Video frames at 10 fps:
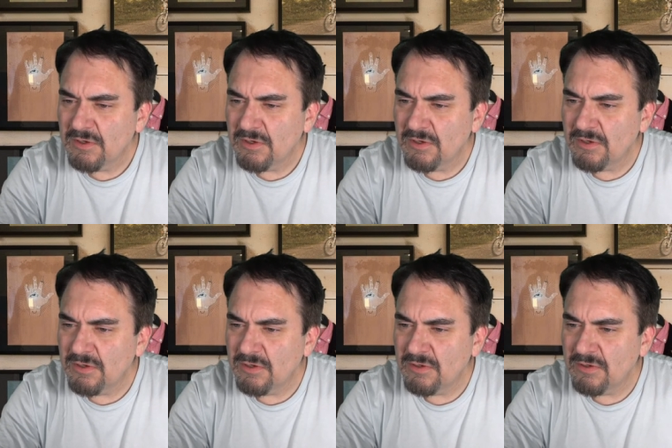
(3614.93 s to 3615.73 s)

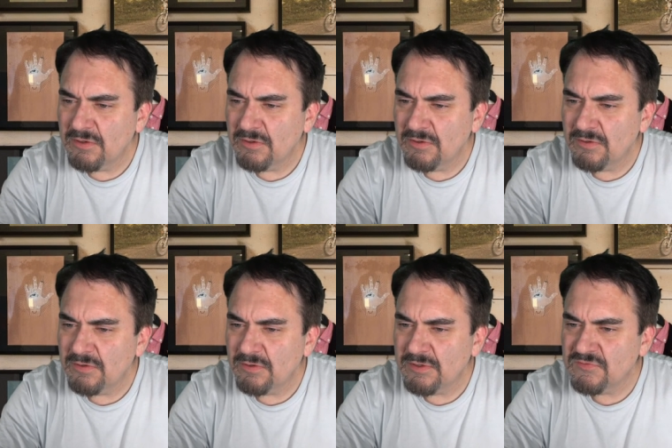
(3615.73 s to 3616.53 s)

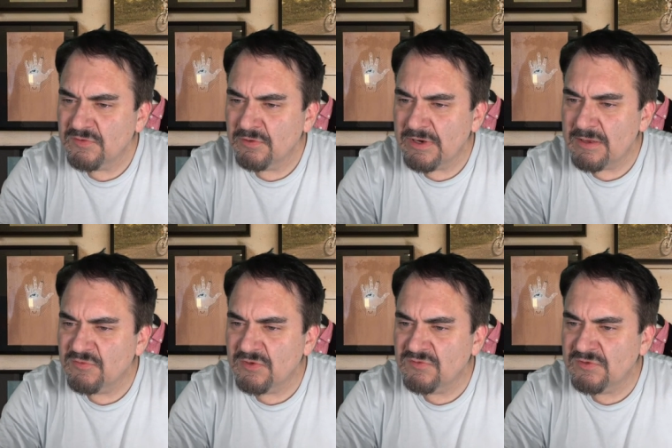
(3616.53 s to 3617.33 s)
Let's see here.
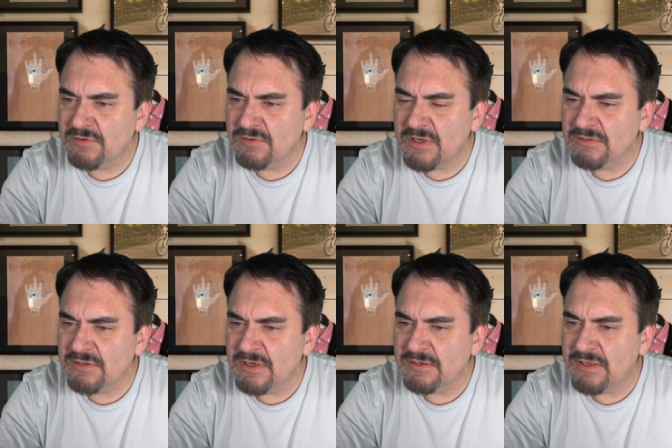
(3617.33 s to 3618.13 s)
Amazon Seller
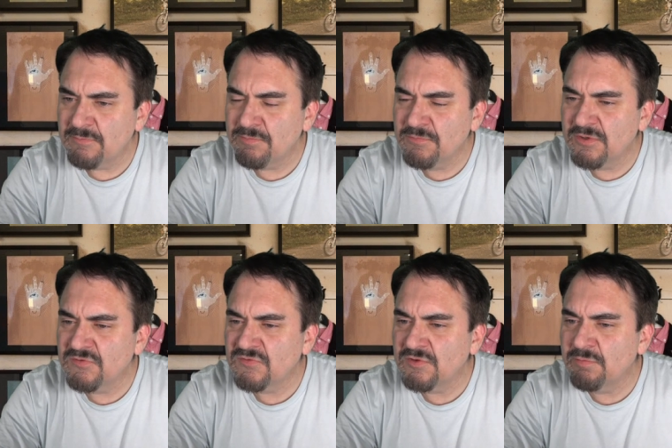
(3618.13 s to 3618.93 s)
99. Hey, good
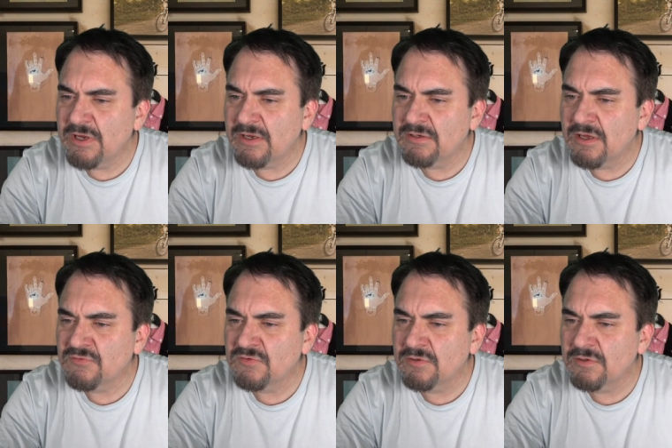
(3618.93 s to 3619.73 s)
to see you back in
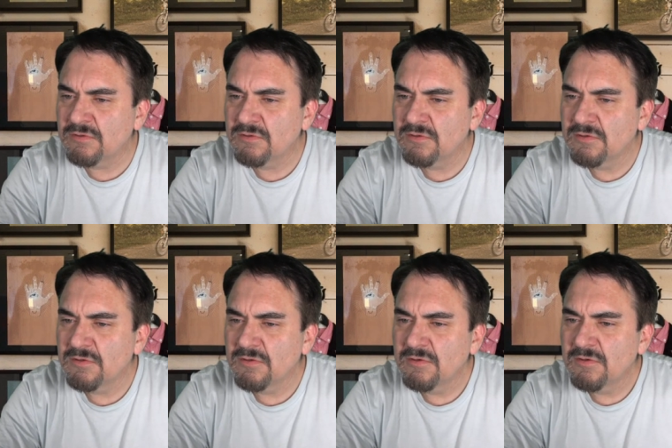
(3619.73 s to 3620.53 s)
house here.
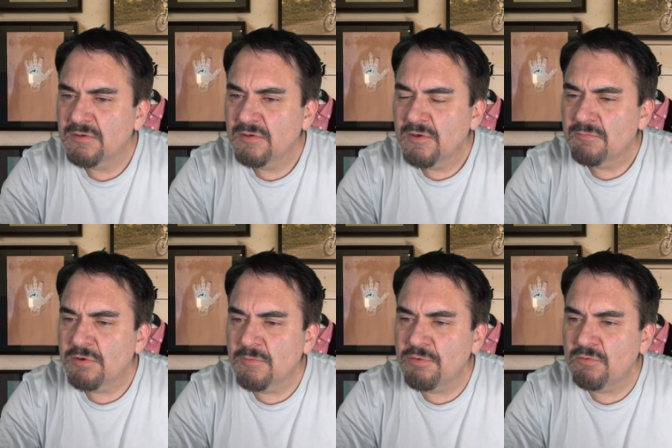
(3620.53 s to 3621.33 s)

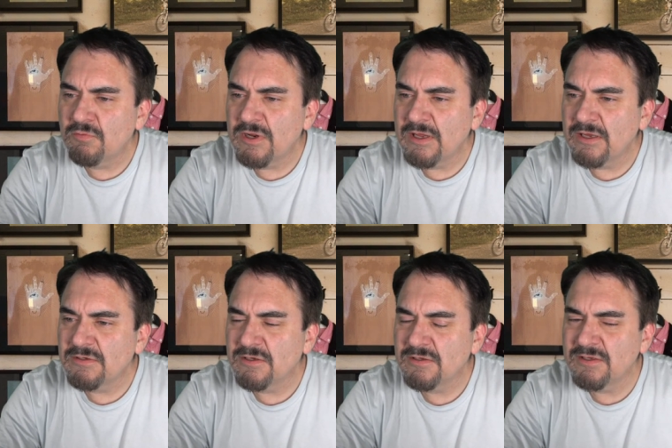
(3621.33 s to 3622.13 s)
Purple
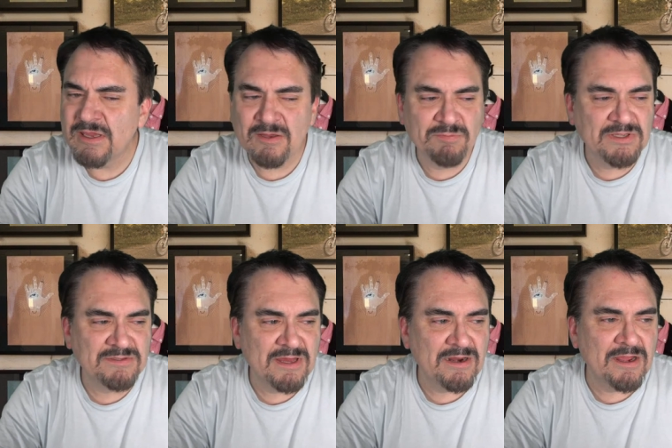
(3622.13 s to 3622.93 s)
Rain. You can't
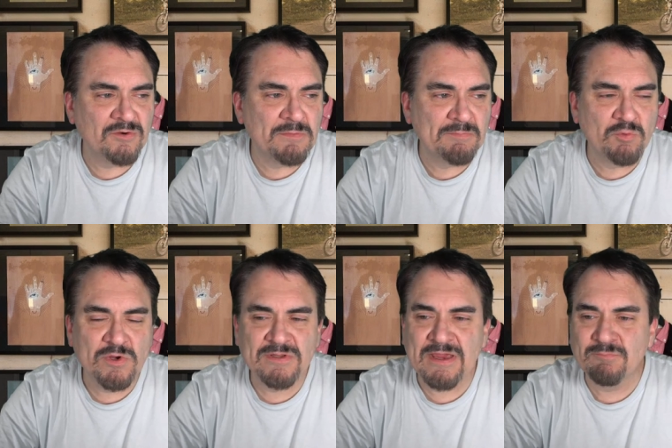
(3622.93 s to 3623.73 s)
beat that. I remember
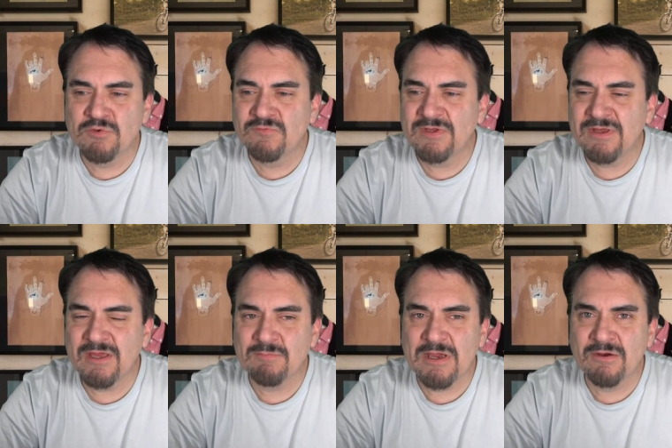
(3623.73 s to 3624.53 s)
when that movie
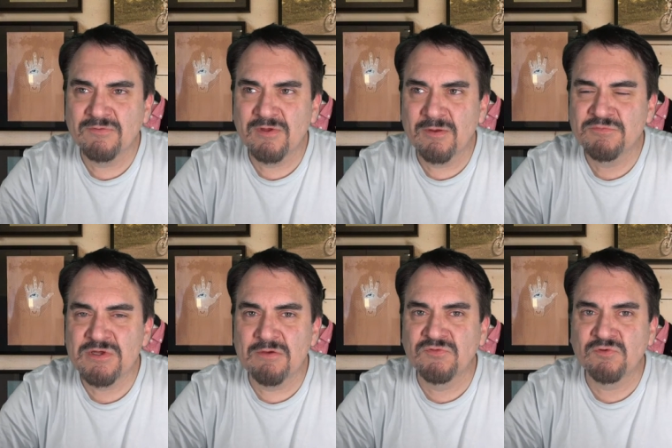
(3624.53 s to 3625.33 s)
came out.
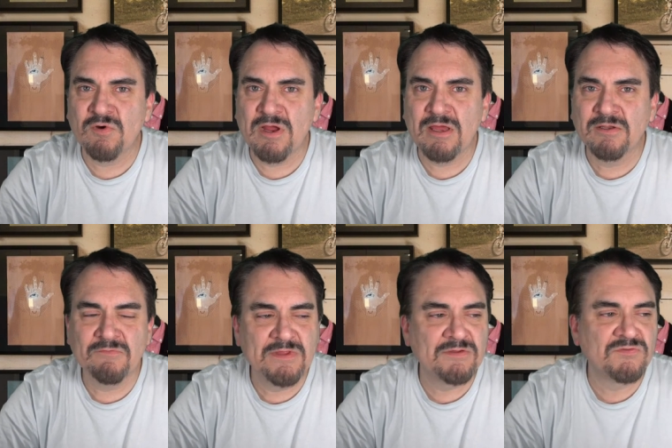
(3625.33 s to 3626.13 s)
Dove's Cry. I
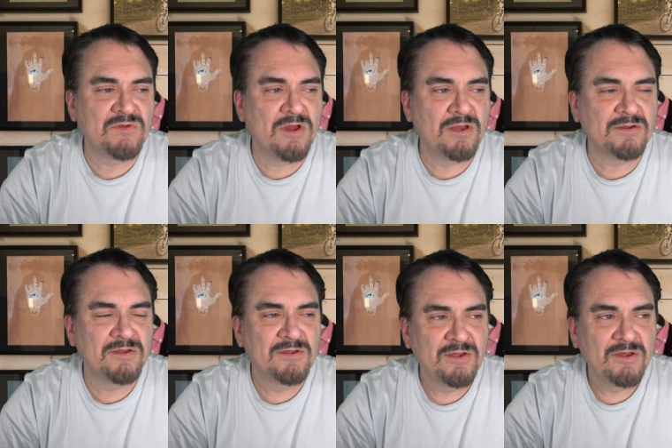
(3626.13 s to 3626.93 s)
love that song